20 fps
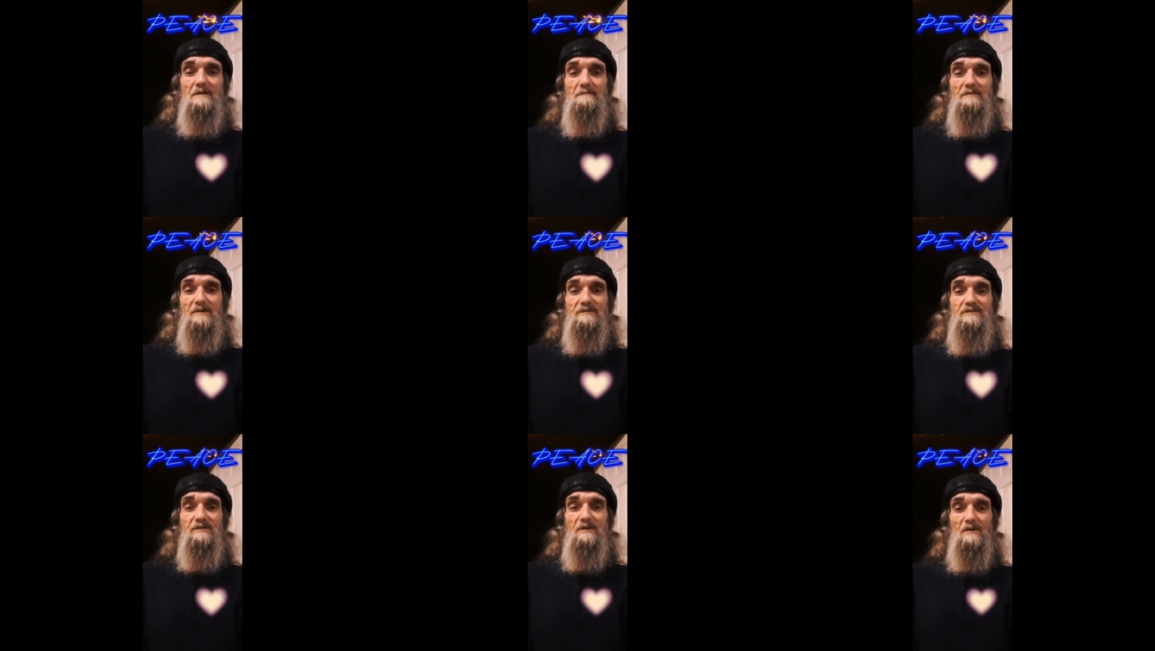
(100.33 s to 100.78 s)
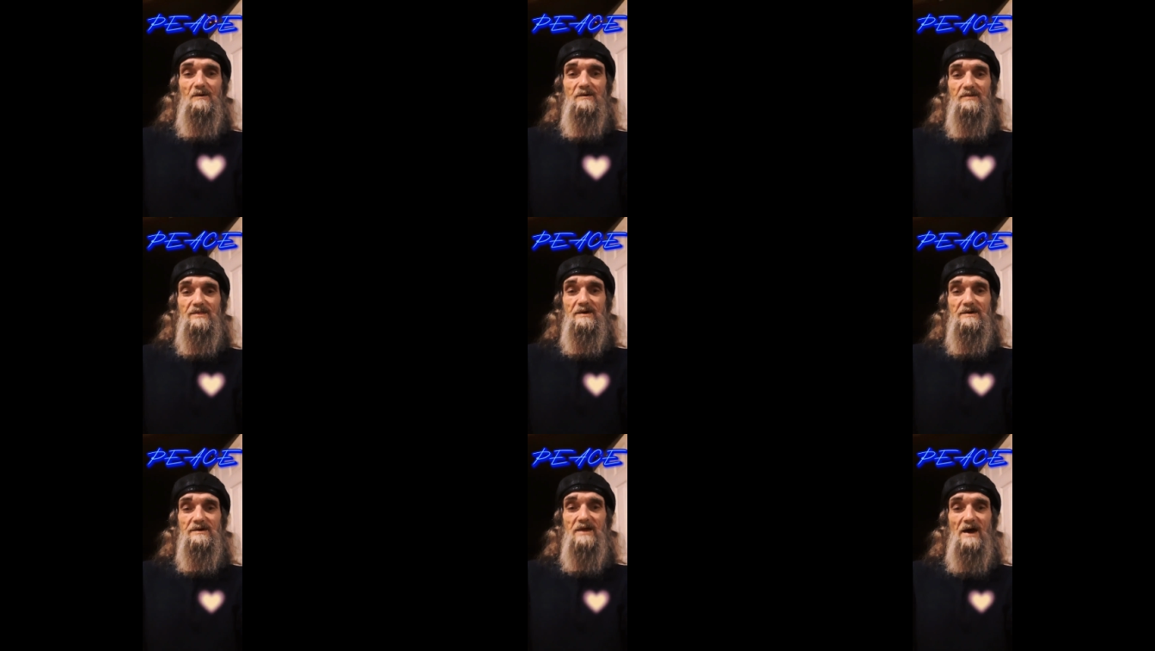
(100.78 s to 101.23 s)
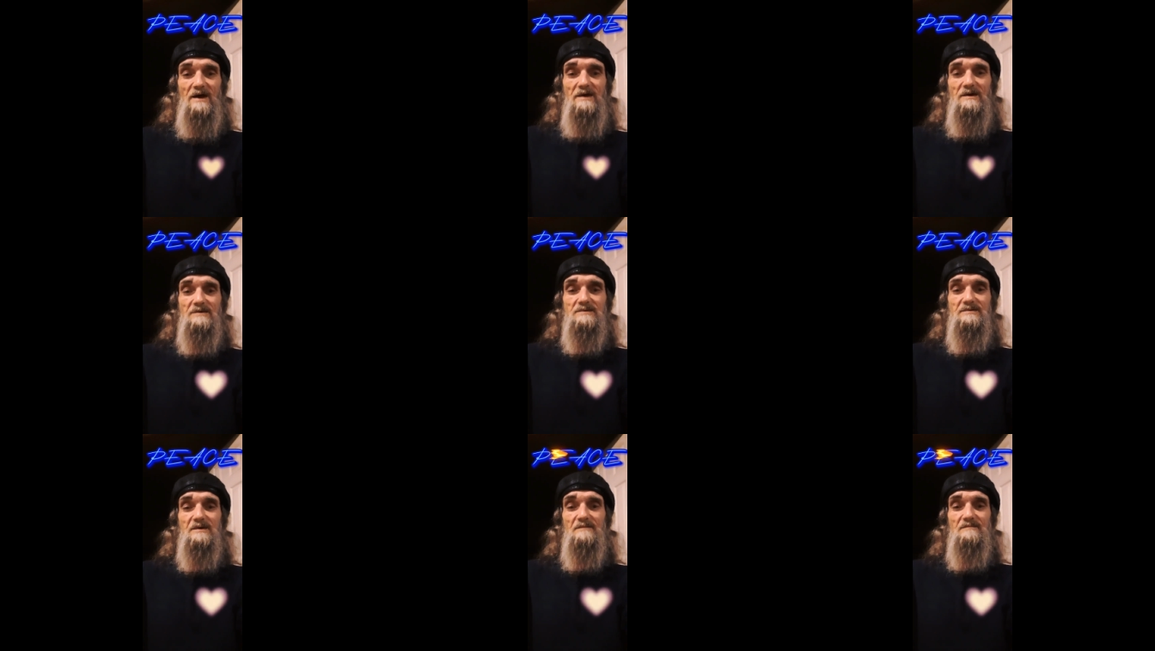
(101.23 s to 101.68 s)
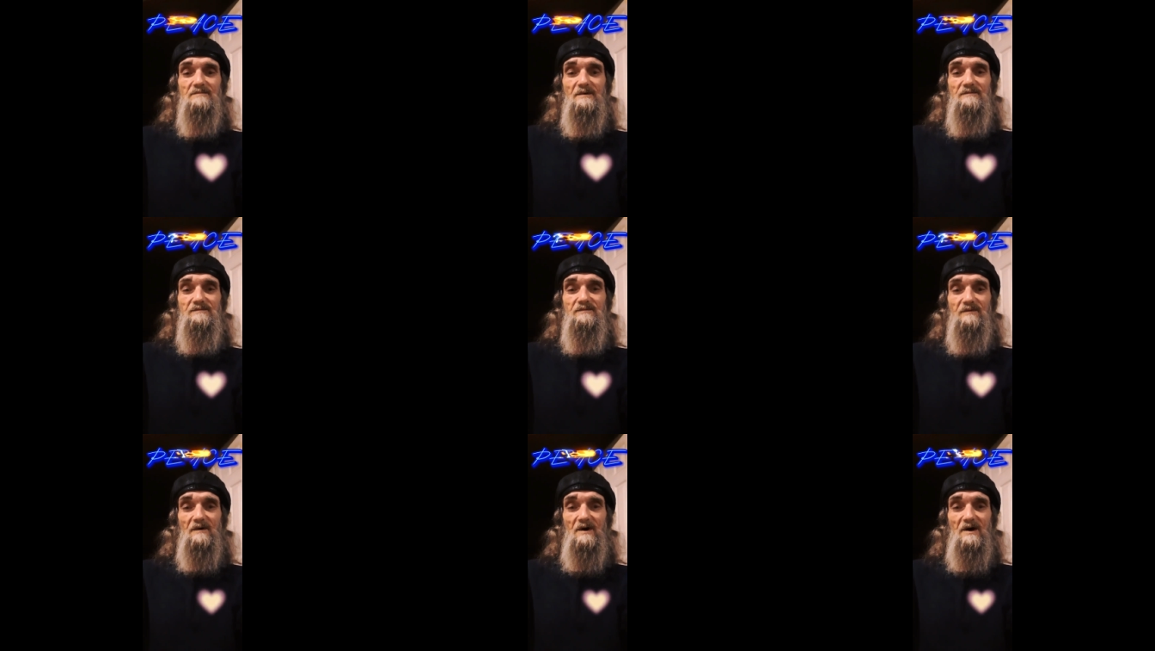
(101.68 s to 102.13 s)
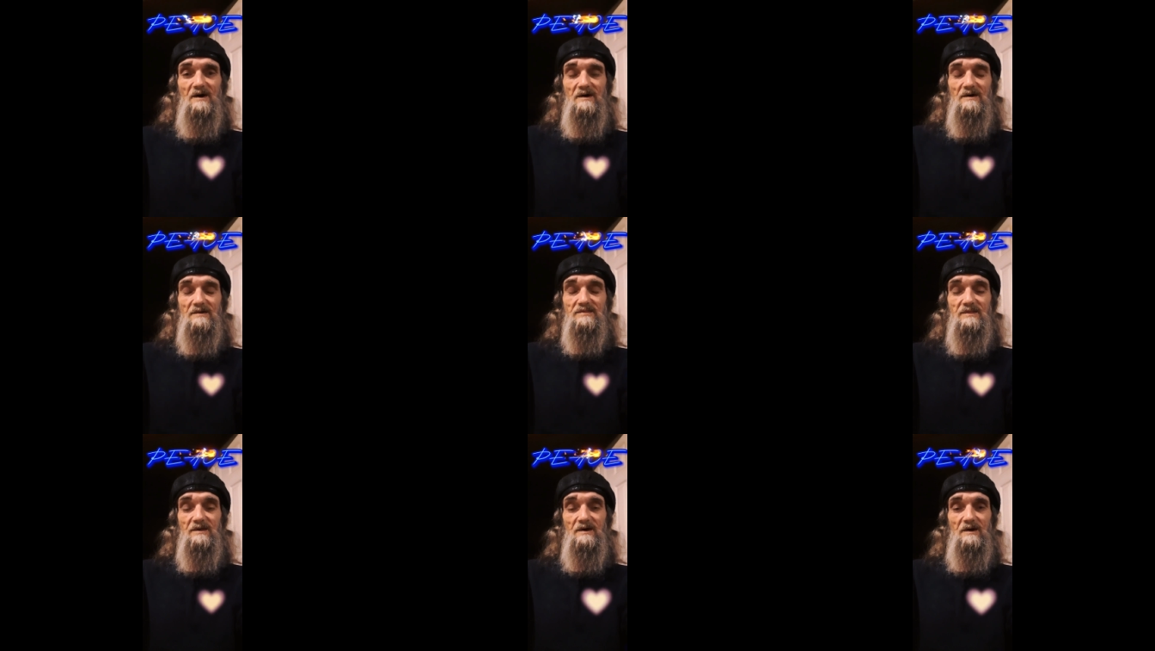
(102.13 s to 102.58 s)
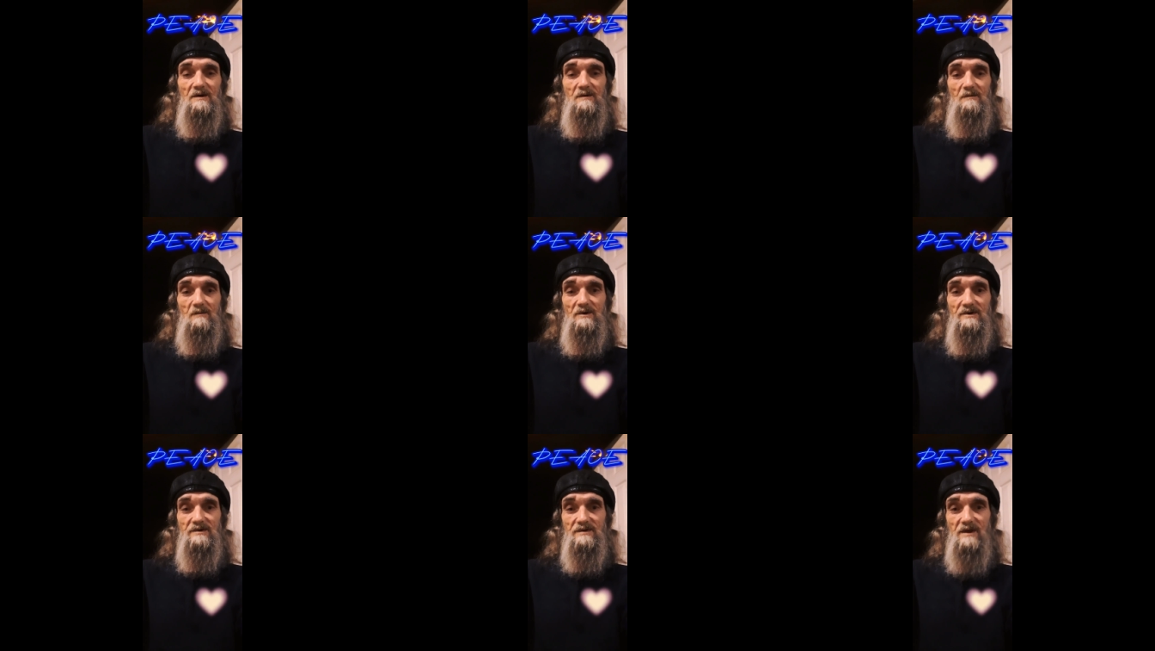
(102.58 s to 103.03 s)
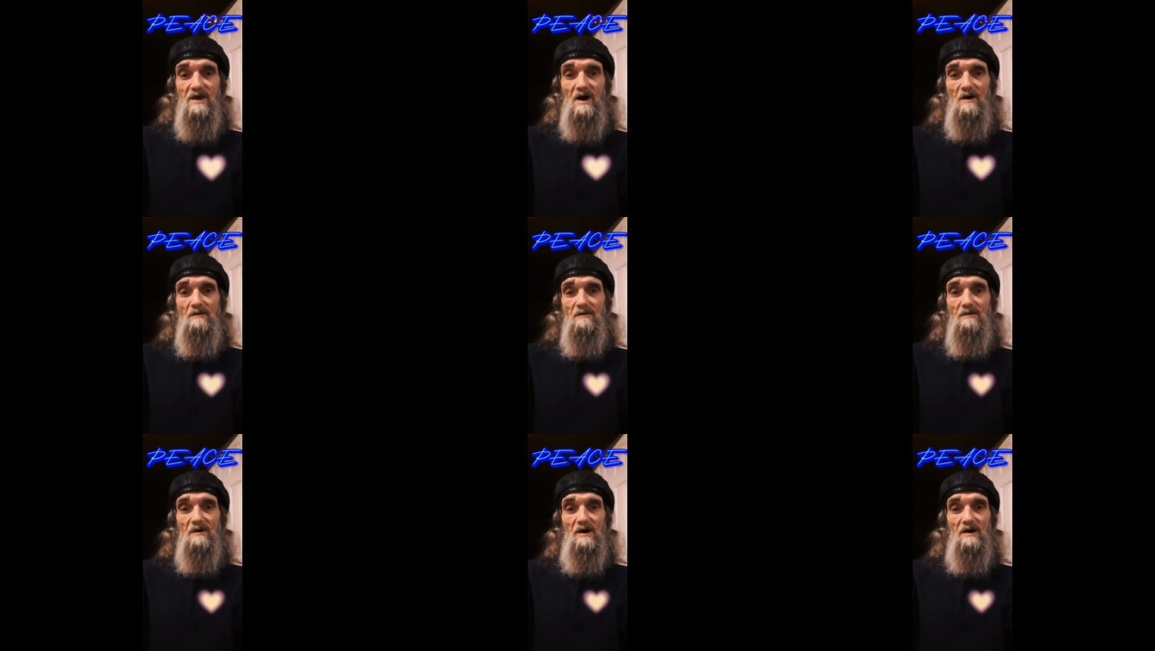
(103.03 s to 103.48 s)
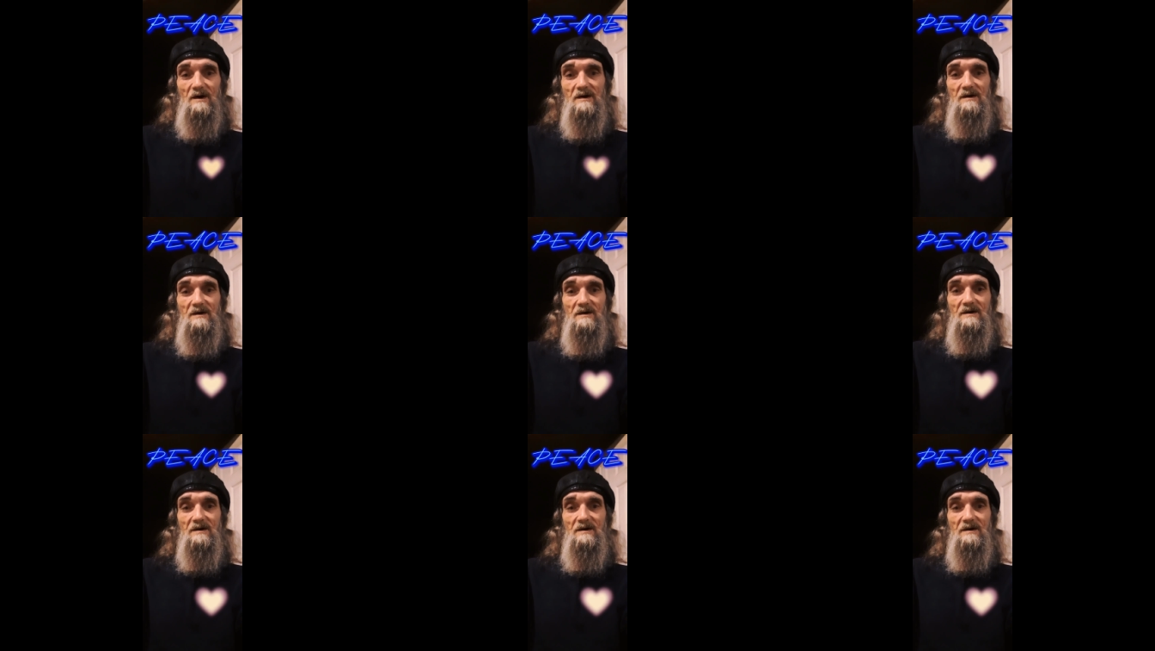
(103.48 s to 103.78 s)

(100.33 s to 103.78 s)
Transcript: before the days of the flood there with Noah,